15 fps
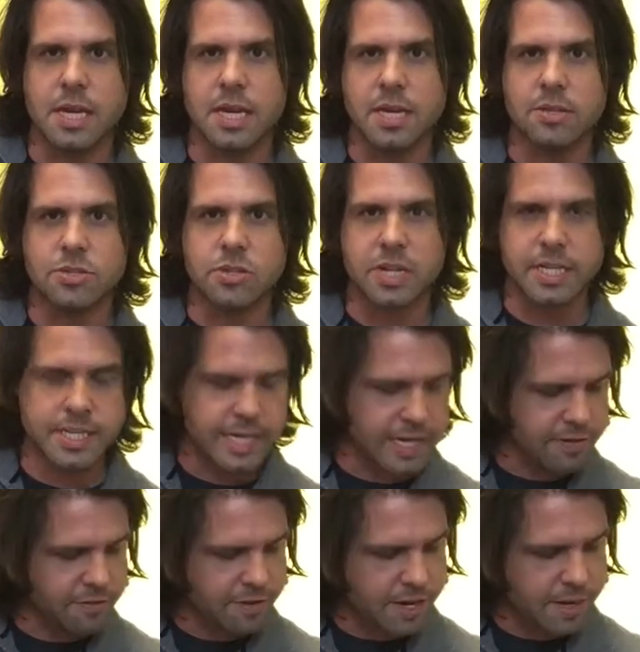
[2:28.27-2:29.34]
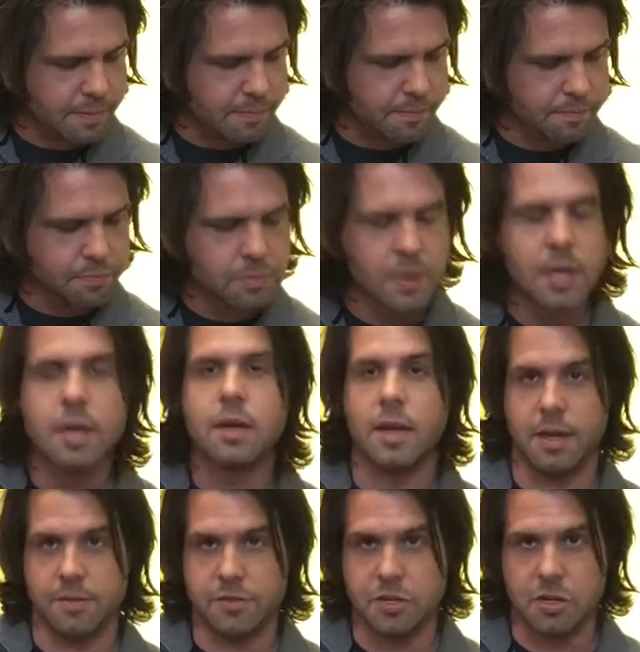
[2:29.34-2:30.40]
E string second fret,
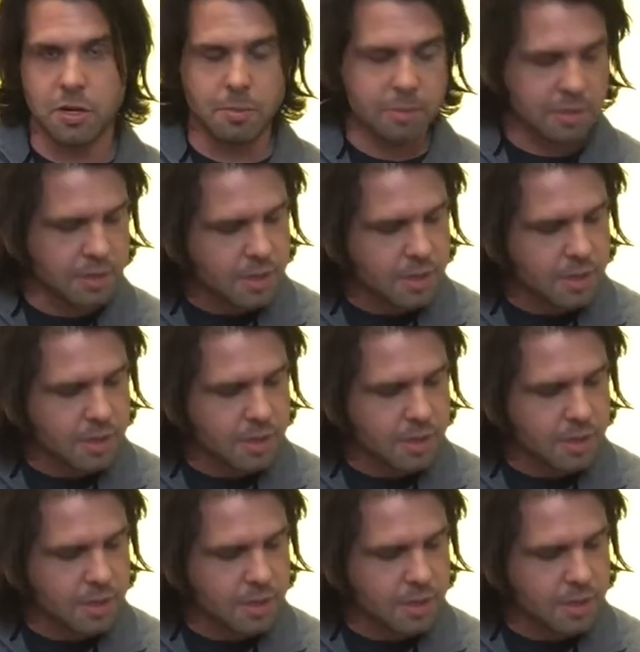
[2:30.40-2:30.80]
F sharp,